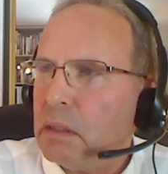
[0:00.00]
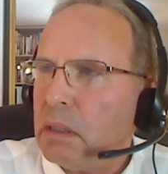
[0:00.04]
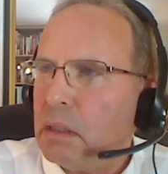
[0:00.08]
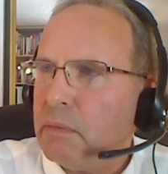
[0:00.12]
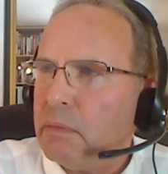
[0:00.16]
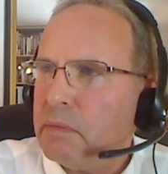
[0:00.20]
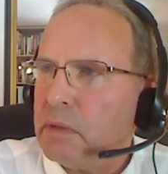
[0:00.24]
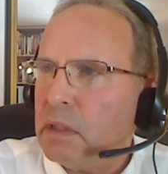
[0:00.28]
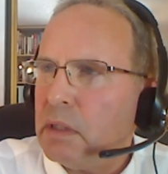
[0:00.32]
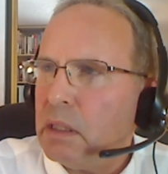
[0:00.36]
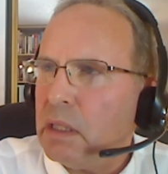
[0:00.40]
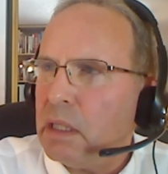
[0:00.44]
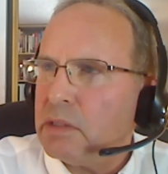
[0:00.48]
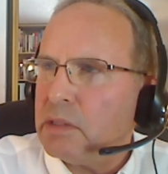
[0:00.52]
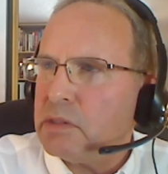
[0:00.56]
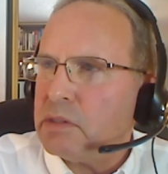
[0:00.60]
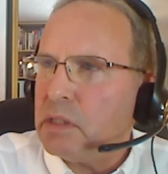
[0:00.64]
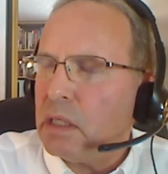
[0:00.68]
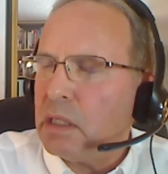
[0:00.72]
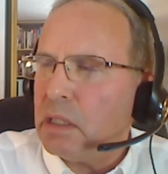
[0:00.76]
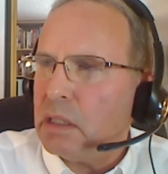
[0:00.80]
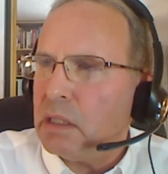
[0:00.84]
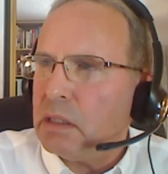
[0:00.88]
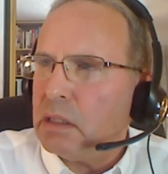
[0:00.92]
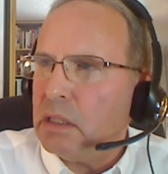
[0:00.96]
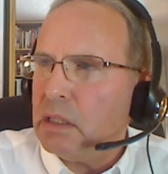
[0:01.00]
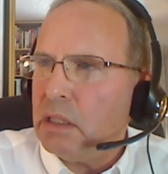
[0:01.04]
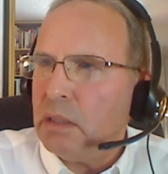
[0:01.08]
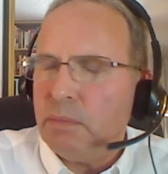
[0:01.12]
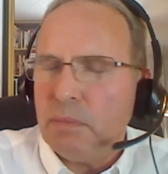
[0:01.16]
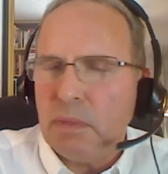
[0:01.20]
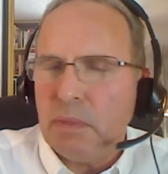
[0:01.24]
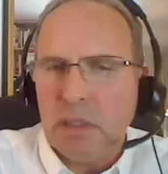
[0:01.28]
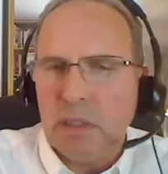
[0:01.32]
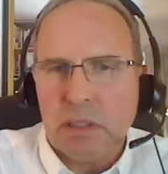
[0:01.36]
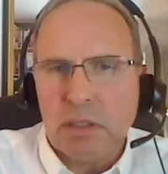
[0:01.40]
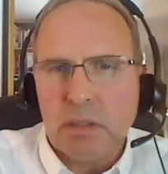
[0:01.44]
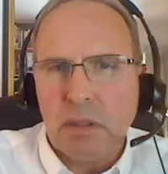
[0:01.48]
a, has done a deep
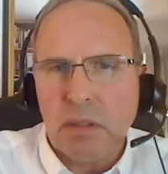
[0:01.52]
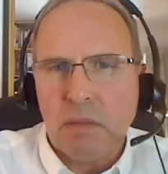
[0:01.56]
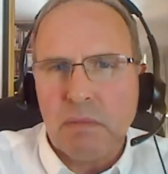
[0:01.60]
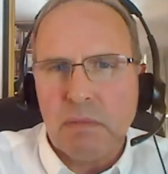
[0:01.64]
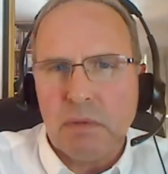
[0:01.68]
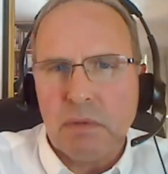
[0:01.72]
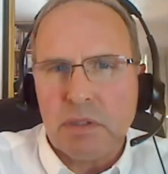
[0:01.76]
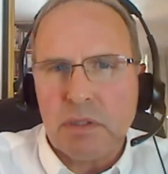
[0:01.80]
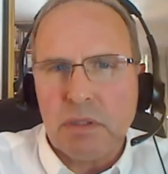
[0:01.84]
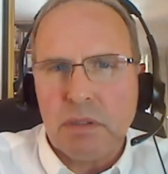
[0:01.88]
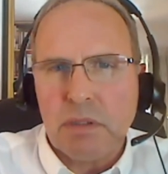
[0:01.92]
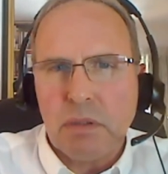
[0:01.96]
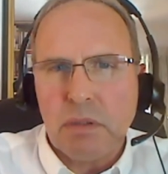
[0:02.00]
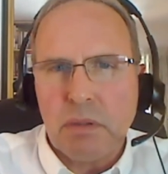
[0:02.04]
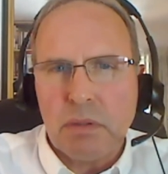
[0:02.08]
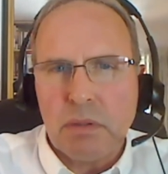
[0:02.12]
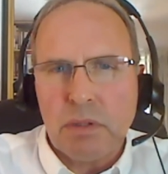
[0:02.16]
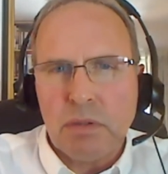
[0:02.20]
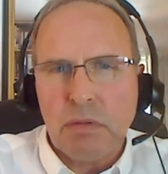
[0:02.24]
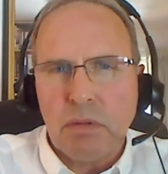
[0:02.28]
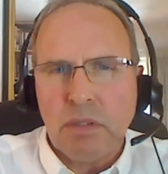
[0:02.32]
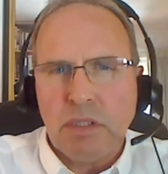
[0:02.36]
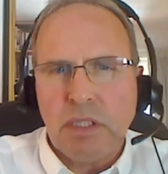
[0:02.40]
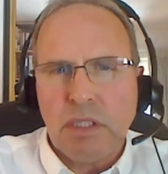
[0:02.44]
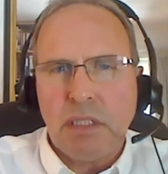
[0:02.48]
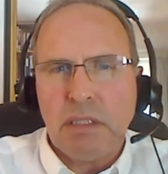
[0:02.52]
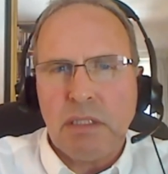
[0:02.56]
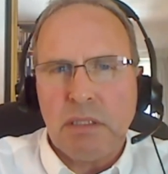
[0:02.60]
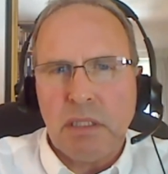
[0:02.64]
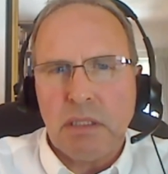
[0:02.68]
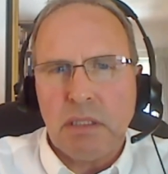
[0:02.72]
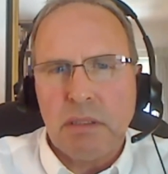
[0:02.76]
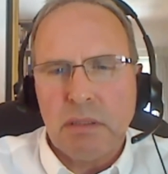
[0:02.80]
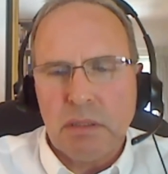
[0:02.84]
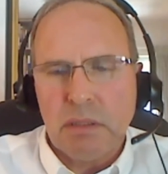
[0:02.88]
disservice to strategic